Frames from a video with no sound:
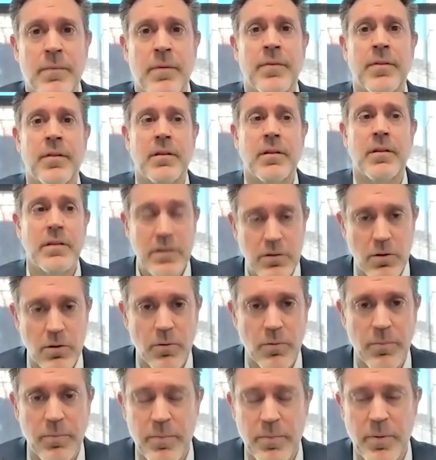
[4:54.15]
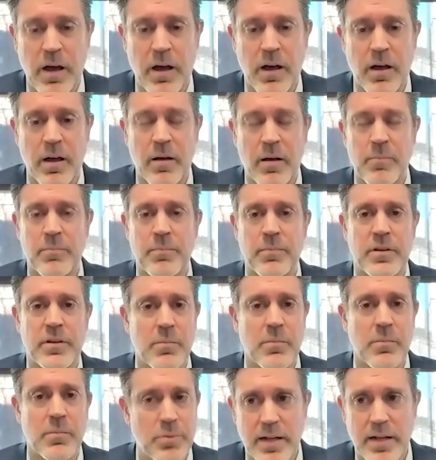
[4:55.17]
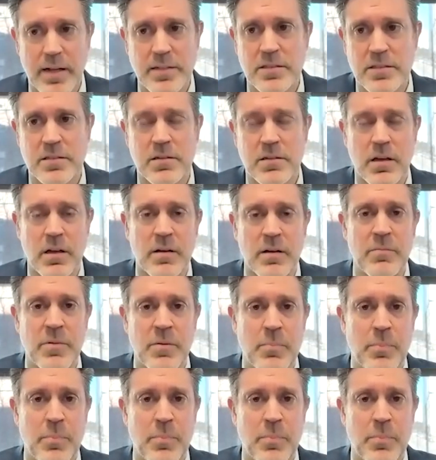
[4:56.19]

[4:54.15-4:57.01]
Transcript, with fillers: the legal um, compliance uh,